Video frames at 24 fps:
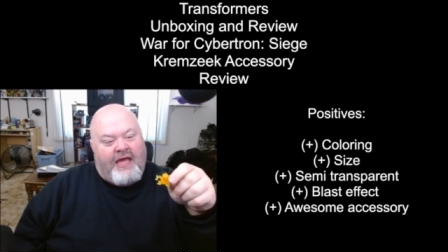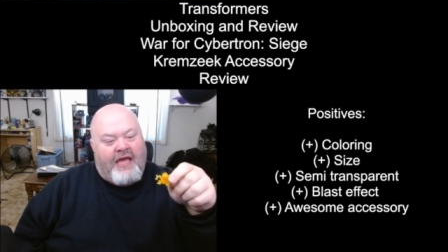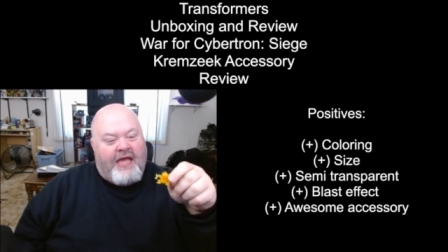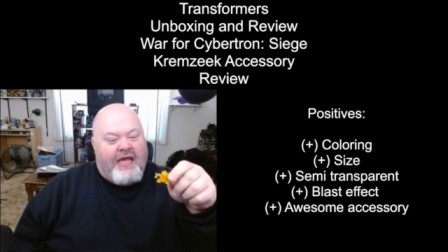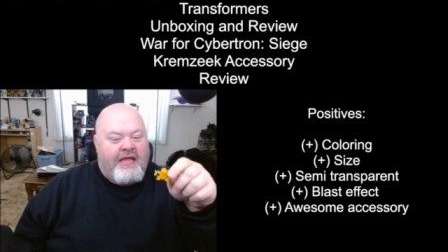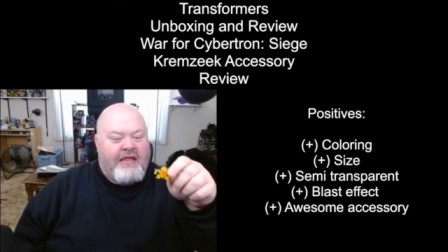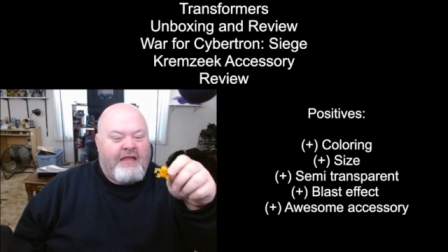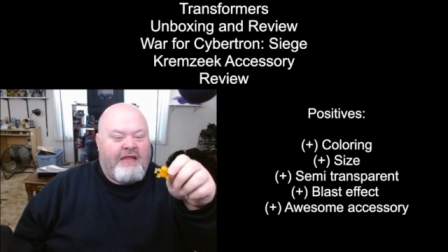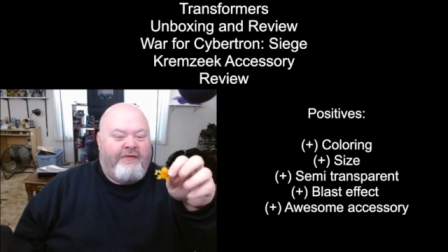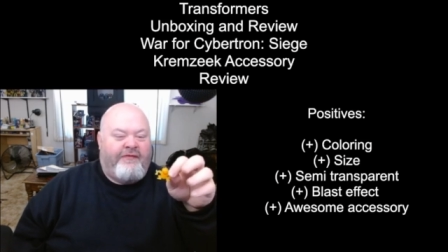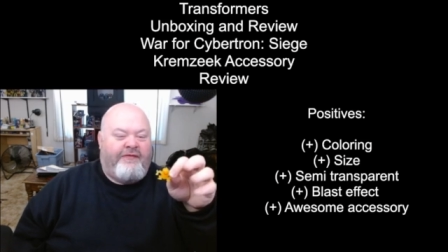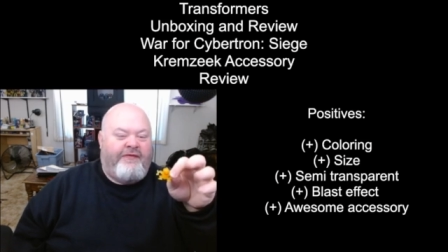
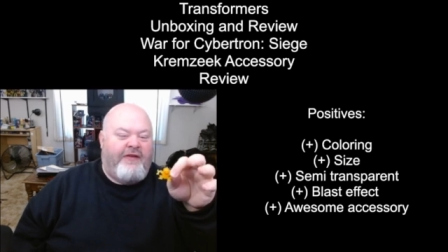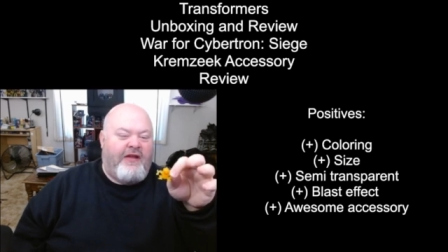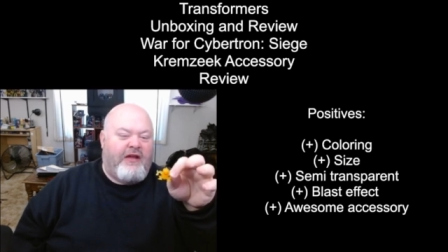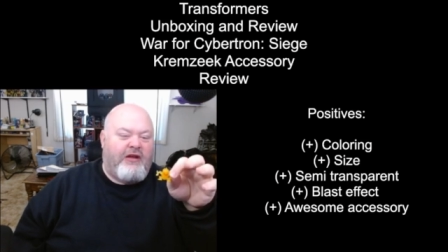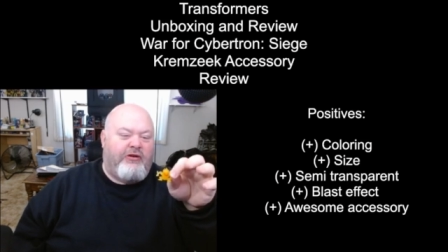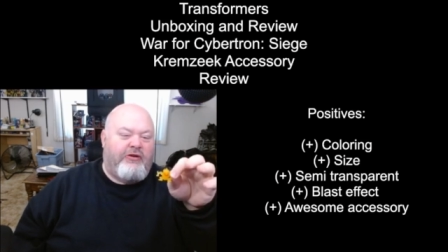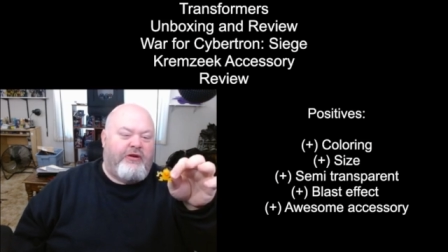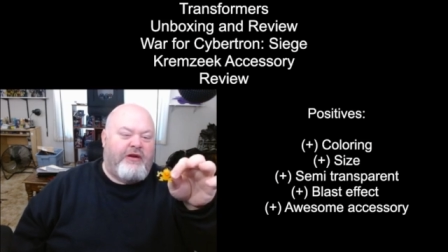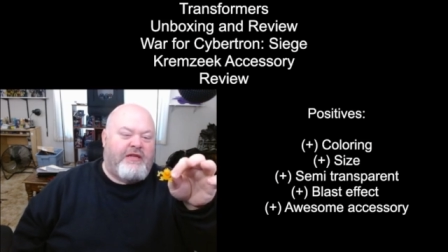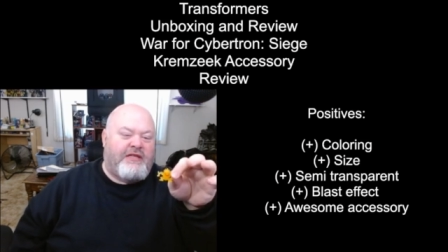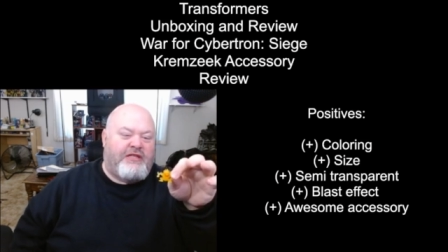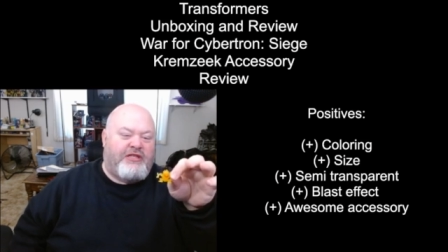and the
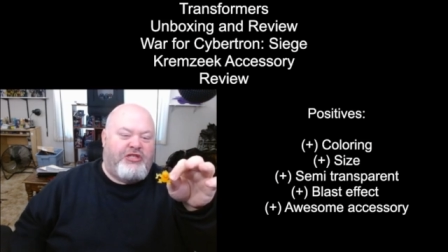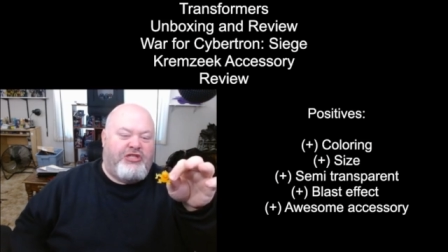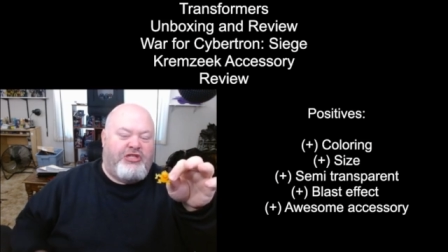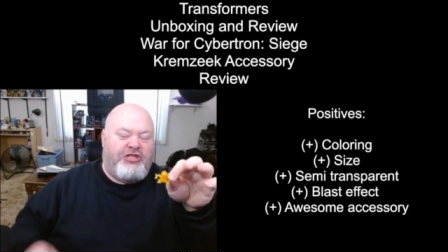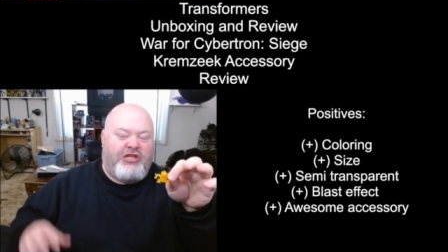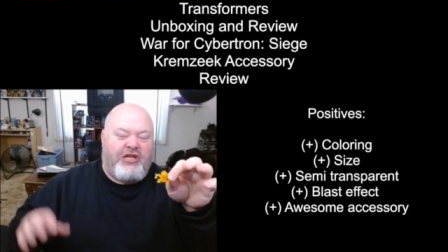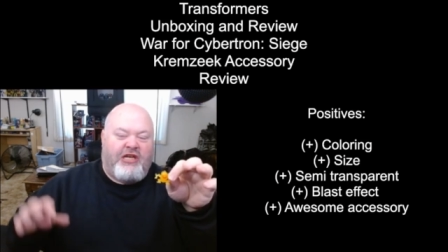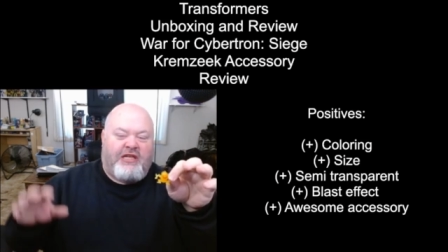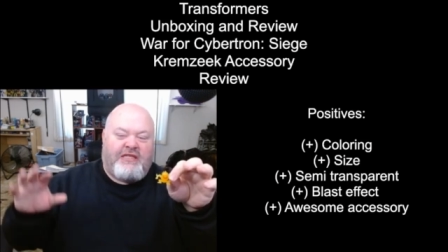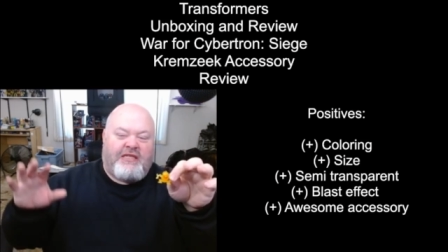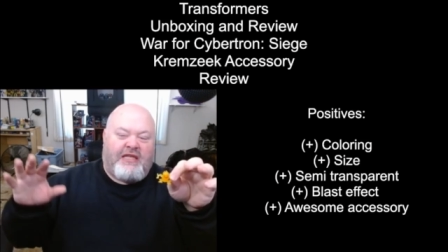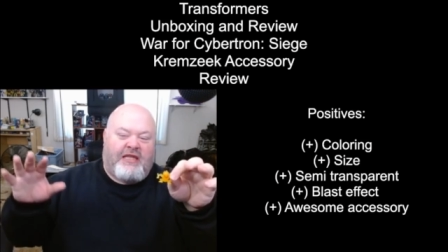figure is
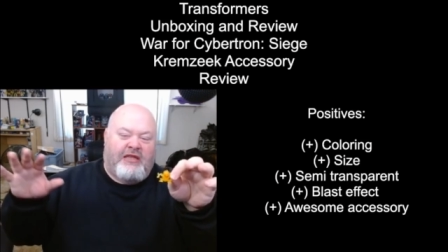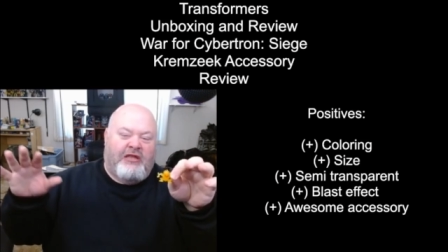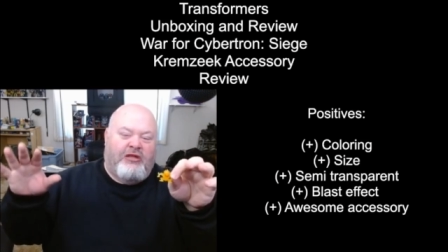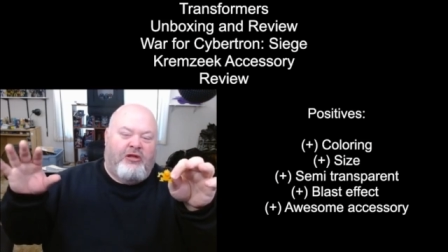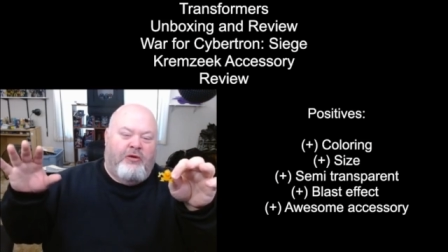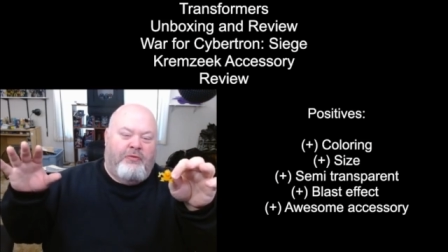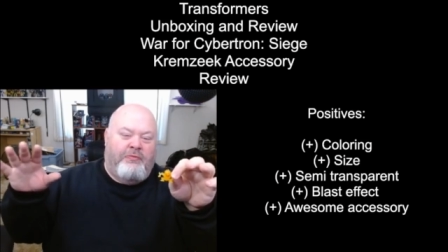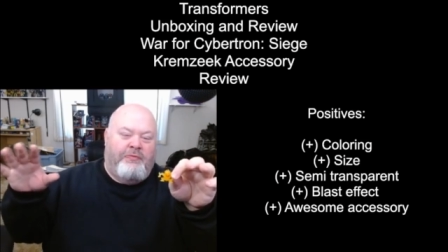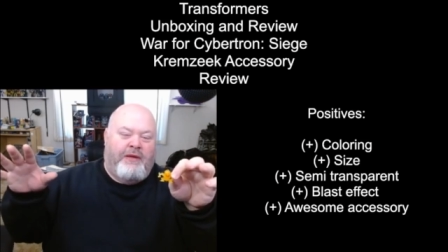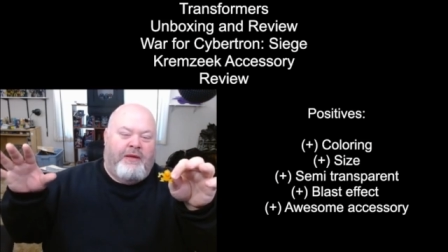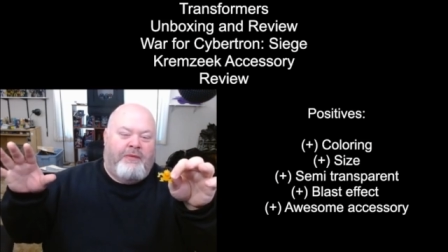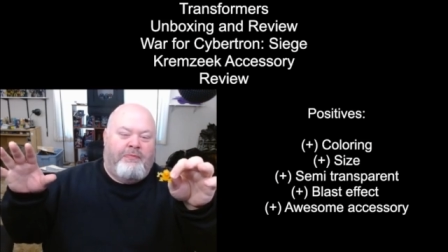just a
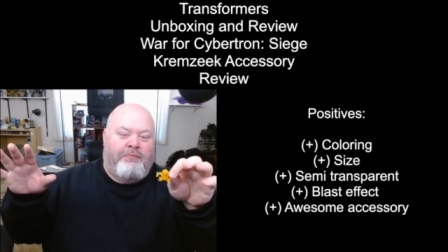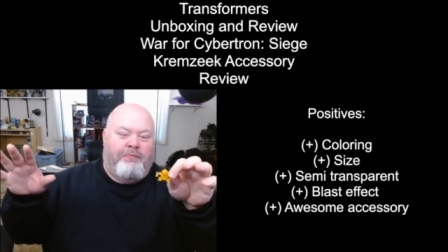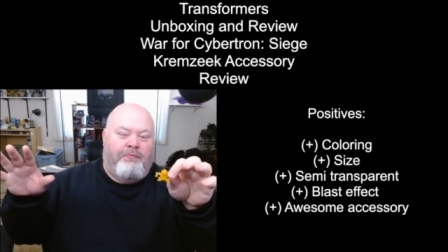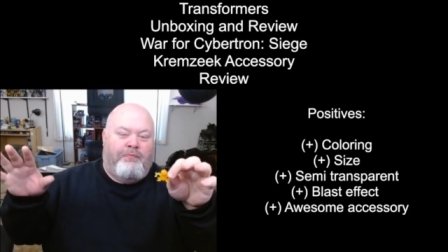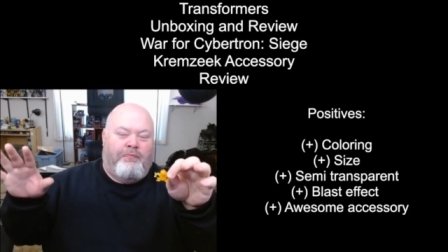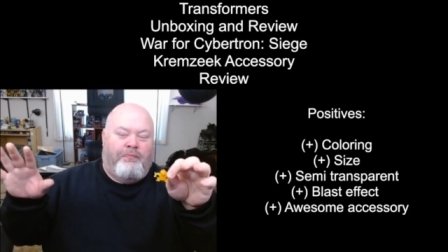little bit